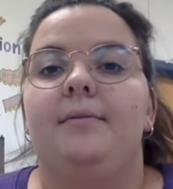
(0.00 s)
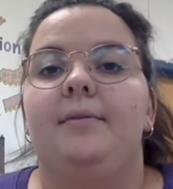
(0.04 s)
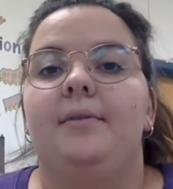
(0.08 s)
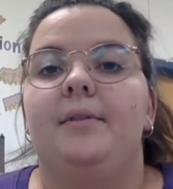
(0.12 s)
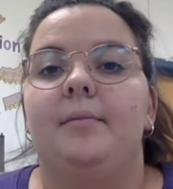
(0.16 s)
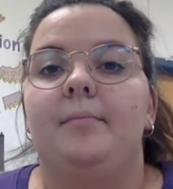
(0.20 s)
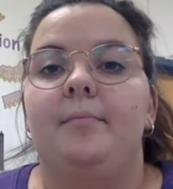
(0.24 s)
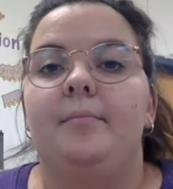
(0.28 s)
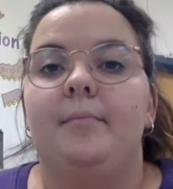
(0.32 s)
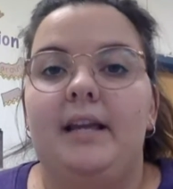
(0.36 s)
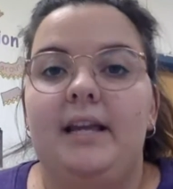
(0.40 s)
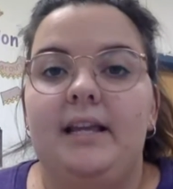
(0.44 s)

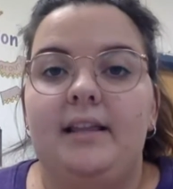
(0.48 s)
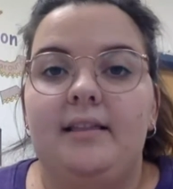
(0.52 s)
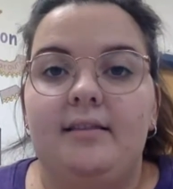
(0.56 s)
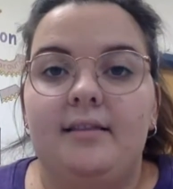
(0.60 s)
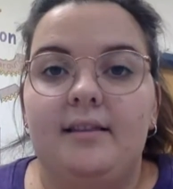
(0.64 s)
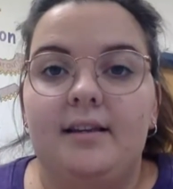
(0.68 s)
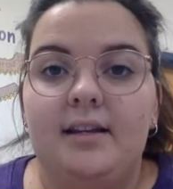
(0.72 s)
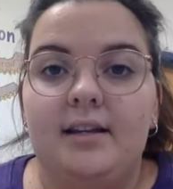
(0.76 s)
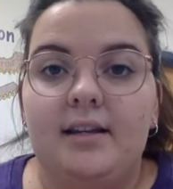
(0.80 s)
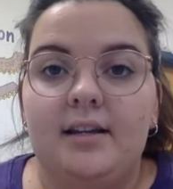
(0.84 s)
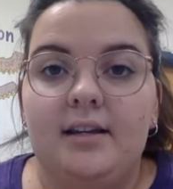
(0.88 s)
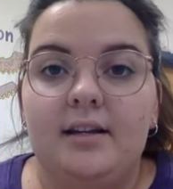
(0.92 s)
The main
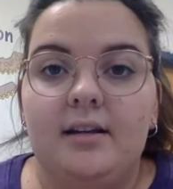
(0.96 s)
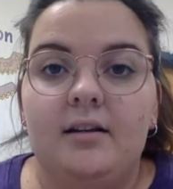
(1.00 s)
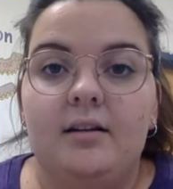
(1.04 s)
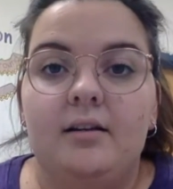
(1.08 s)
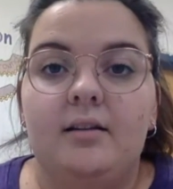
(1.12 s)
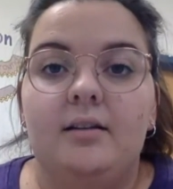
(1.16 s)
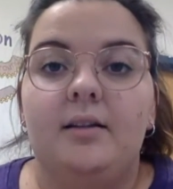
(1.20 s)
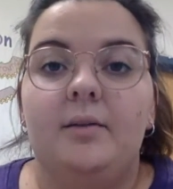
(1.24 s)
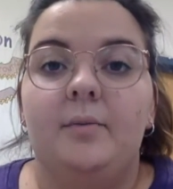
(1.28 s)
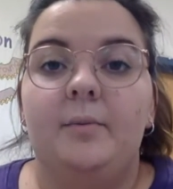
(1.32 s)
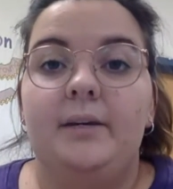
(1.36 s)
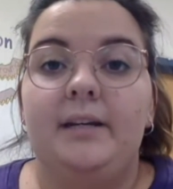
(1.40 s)
thing
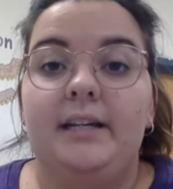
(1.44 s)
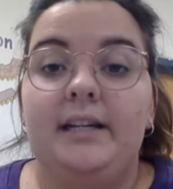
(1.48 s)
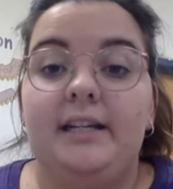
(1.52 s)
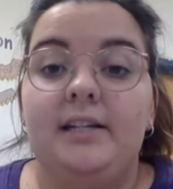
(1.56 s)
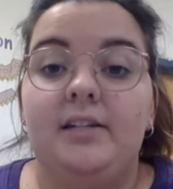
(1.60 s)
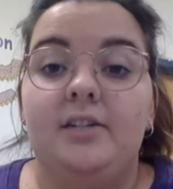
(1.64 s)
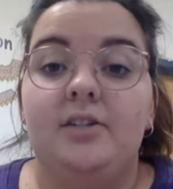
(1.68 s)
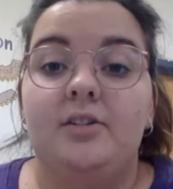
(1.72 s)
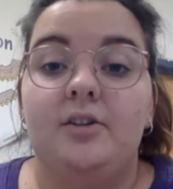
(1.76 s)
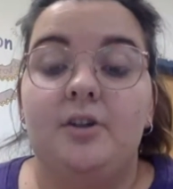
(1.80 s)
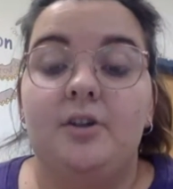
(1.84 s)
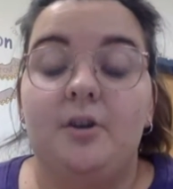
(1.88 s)
that we
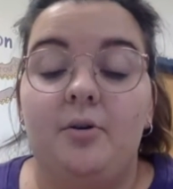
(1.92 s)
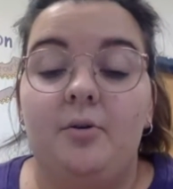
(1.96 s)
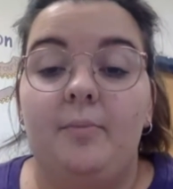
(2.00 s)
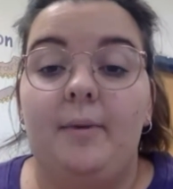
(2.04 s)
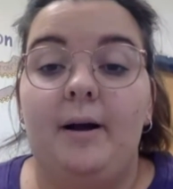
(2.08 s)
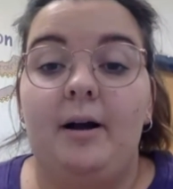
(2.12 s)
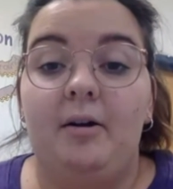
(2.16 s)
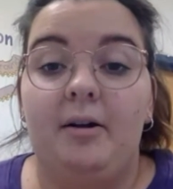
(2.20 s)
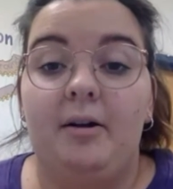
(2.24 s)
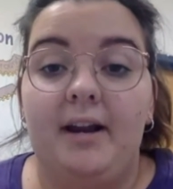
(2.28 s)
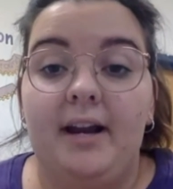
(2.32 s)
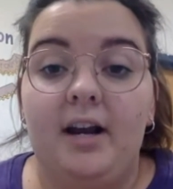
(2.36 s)
need to know
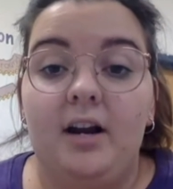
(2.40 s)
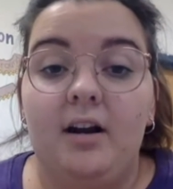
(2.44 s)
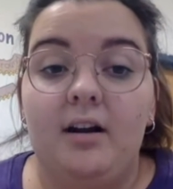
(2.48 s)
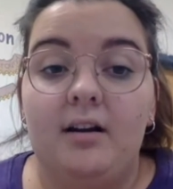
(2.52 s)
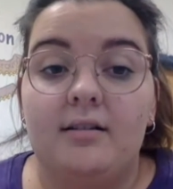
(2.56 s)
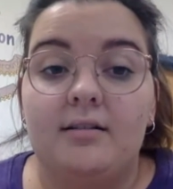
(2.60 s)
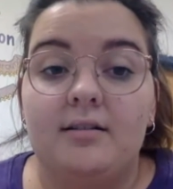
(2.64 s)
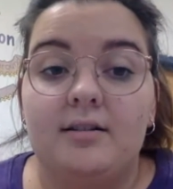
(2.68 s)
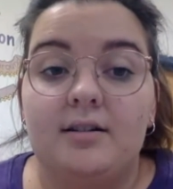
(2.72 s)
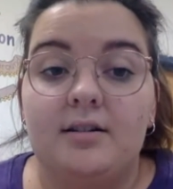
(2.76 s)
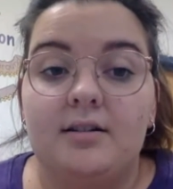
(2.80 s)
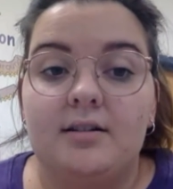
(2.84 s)
about
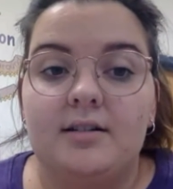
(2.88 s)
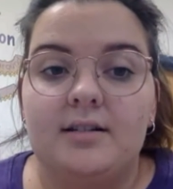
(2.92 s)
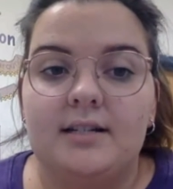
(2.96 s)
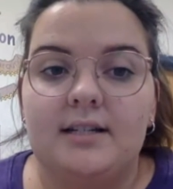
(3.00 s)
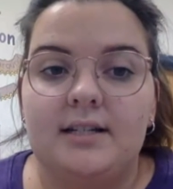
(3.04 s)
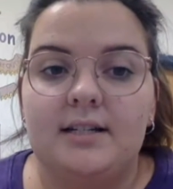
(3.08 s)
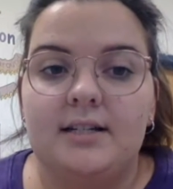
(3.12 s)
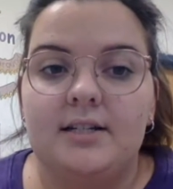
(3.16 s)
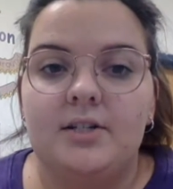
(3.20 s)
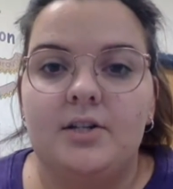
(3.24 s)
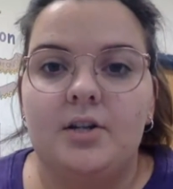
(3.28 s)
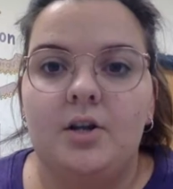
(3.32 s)
characters
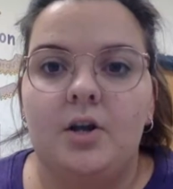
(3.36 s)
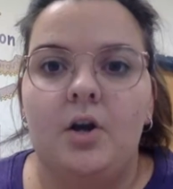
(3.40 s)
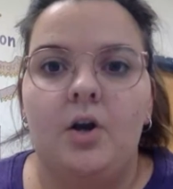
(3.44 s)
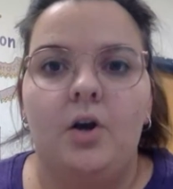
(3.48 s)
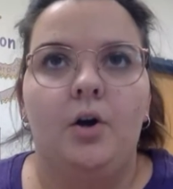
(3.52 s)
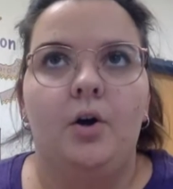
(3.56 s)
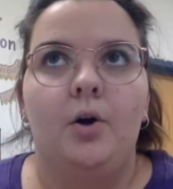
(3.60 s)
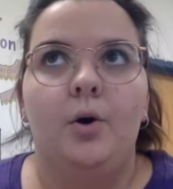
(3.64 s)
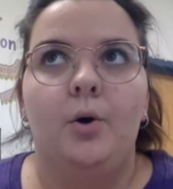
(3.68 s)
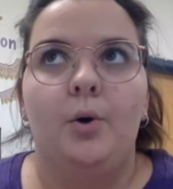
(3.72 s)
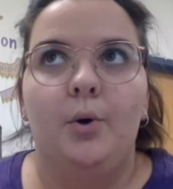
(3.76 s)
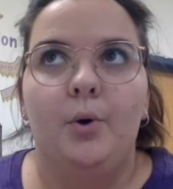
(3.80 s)
is
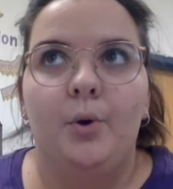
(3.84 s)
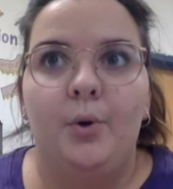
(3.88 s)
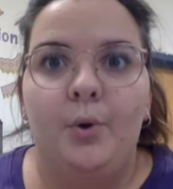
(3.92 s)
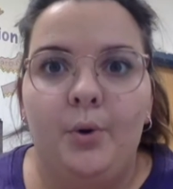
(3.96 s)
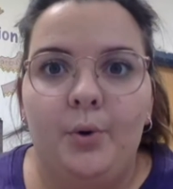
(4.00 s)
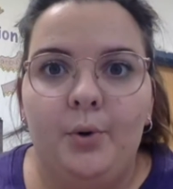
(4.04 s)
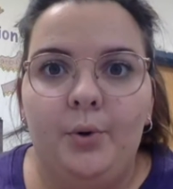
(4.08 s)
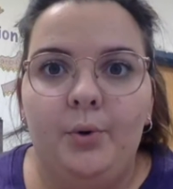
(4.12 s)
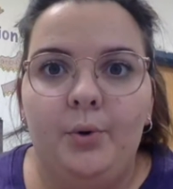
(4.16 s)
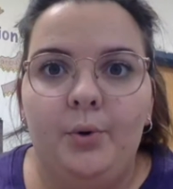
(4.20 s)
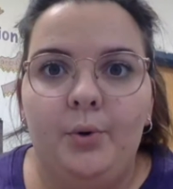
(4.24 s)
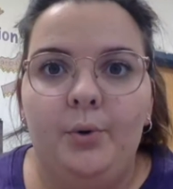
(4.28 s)

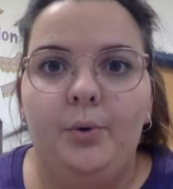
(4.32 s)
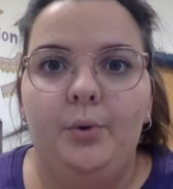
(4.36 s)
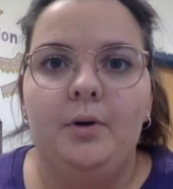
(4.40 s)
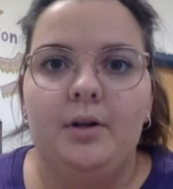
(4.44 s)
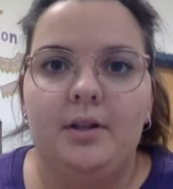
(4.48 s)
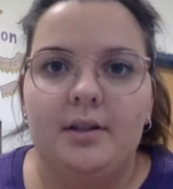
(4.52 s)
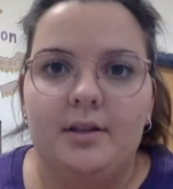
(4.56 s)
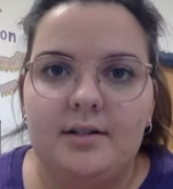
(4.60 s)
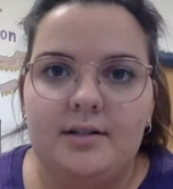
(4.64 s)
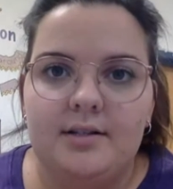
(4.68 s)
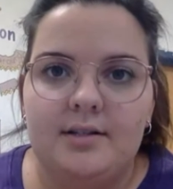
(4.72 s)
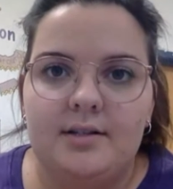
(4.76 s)
who
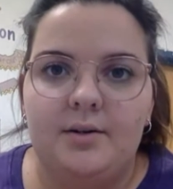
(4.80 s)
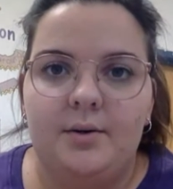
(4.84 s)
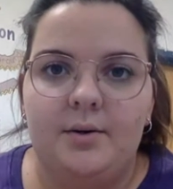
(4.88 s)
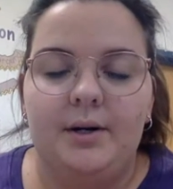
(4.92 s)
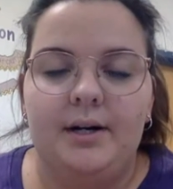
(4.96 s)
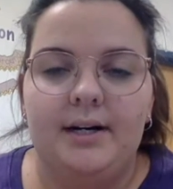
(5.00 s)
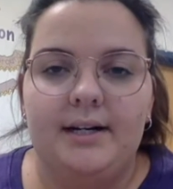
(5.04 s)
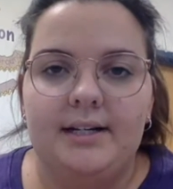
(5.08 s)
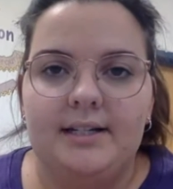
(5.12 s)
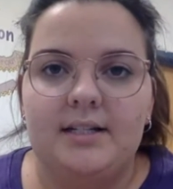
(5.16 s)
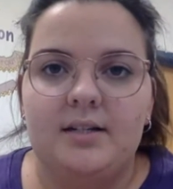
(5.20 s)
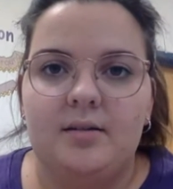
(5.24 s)
the
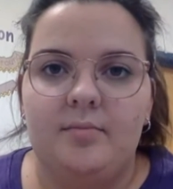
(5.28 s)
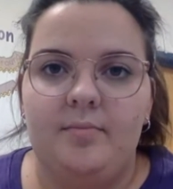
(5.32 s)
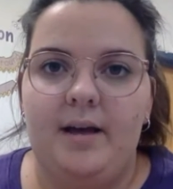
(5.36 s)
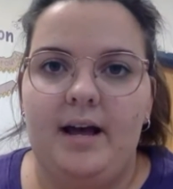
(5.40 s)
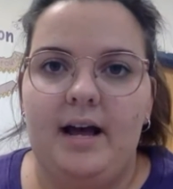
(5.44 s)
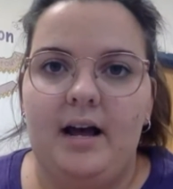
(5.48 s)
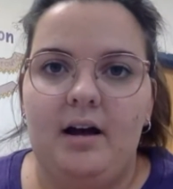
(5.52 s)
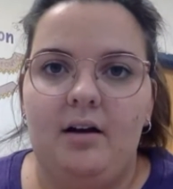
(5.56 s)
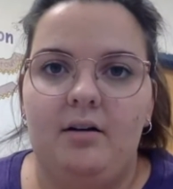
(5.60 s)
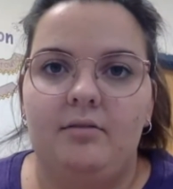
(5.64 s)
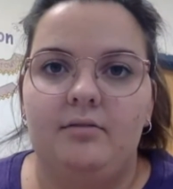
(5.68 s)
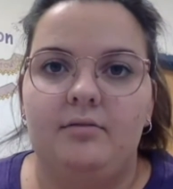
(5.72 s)
story is
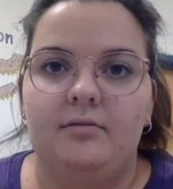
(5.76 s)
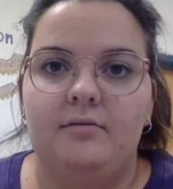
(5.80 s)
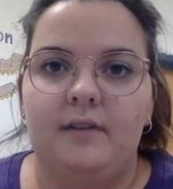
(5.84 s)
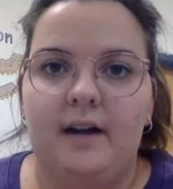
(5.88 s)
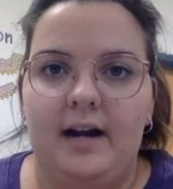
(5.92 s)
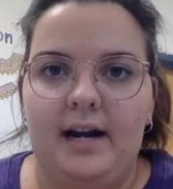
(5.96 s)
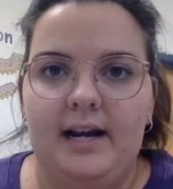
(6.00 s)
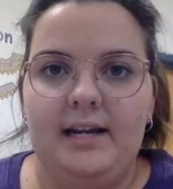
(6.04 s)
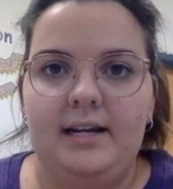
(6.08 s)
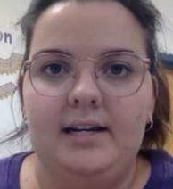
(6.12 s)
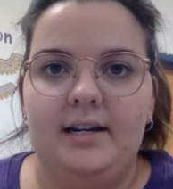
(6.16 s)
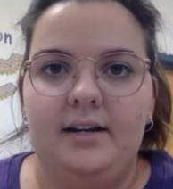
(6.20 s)
about,
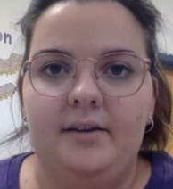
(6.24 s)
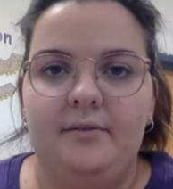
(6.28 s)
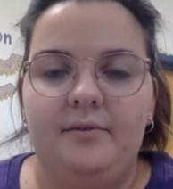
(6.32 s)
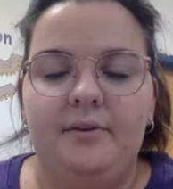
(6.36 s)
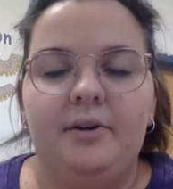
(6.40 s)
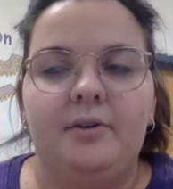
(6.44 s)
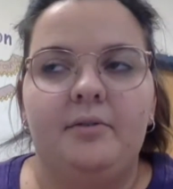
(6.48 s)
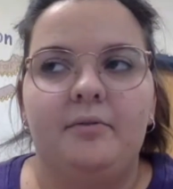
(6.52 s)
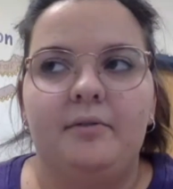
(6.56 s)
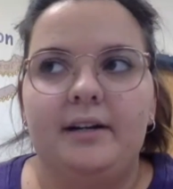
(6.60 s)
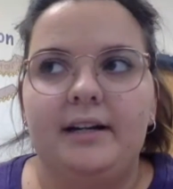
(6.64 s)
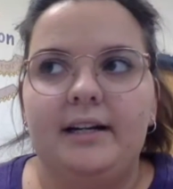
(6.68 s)
right? If
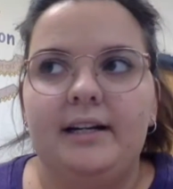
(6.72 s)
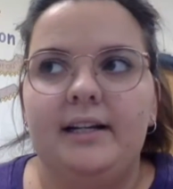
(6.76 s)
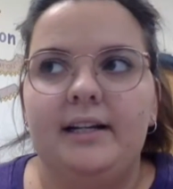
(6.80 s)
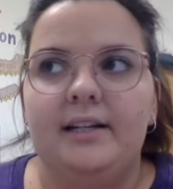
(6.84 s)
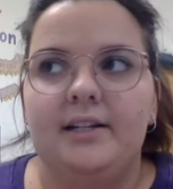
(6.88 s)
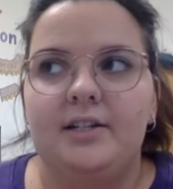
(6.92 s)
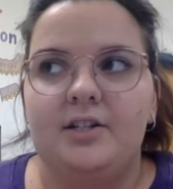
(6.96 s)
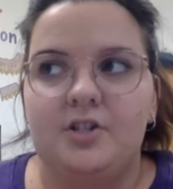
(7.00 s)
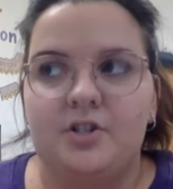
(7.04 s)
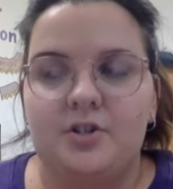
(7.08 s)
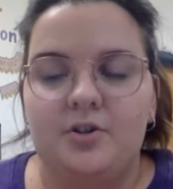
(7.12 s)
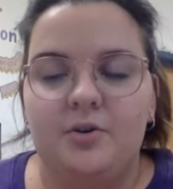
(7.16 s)
you're reading
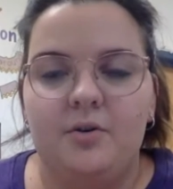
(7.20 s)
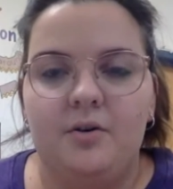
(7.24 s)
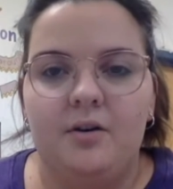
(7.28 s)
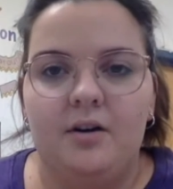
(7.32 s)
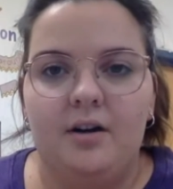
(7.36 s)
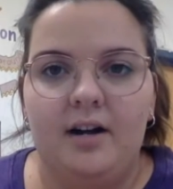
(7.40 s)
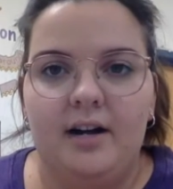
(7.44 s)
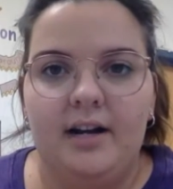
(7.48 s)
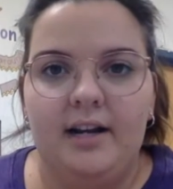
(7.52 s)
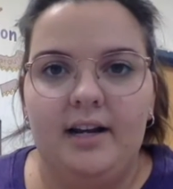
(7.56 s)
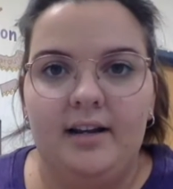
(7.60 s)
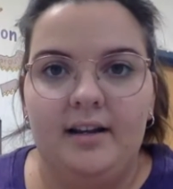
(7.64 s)
a
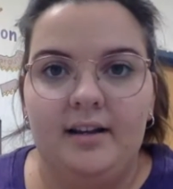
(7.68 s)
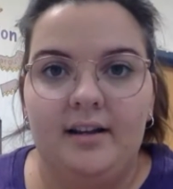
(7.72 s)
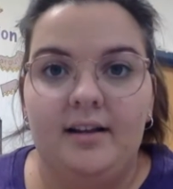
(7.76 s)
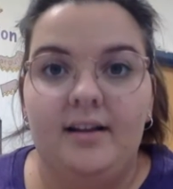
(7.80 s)
story,